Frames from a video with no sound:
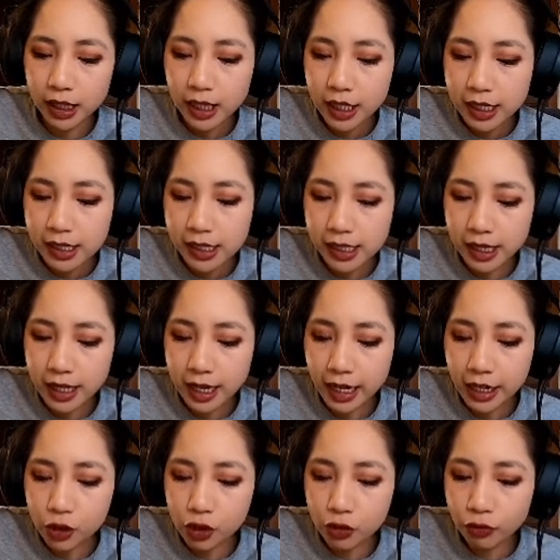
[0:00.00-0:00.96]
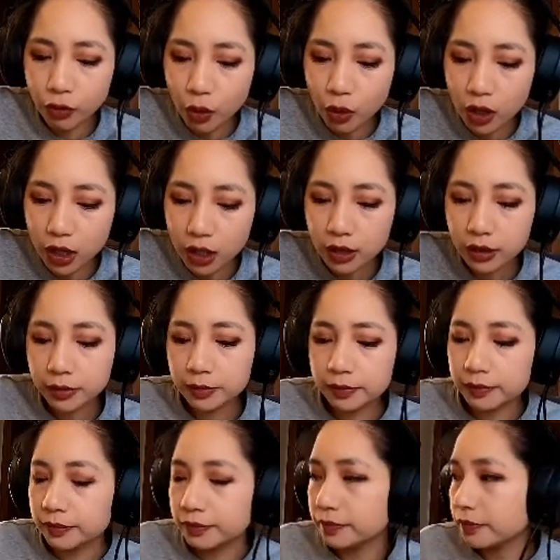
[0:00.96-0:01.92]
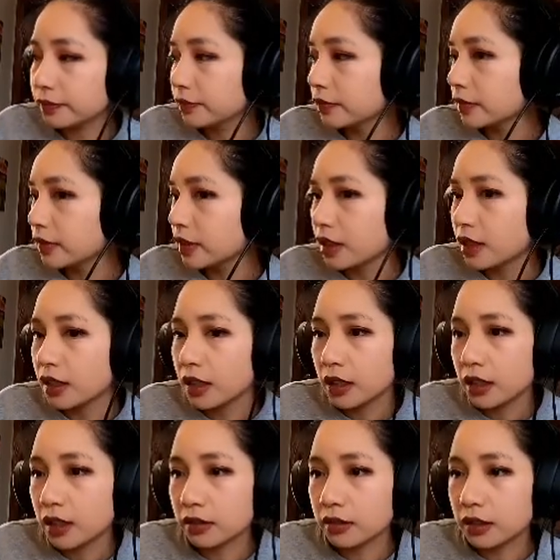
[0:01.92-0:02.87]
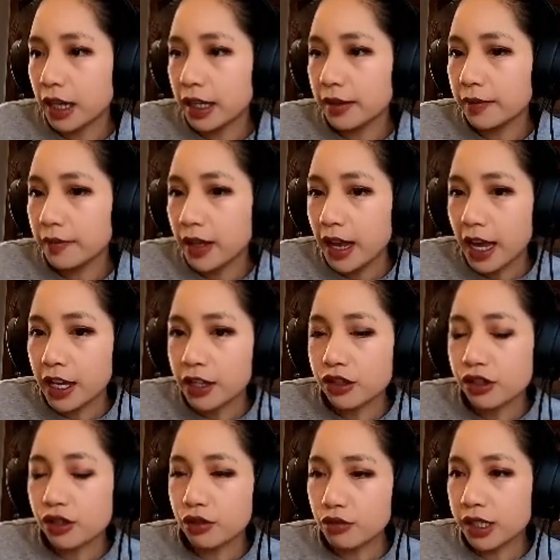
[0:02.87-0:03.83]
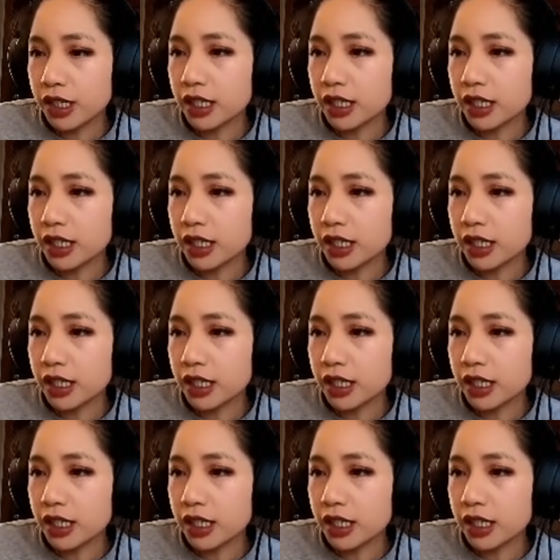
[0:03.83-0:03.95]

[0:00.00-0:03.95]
CH4. All right. And so you see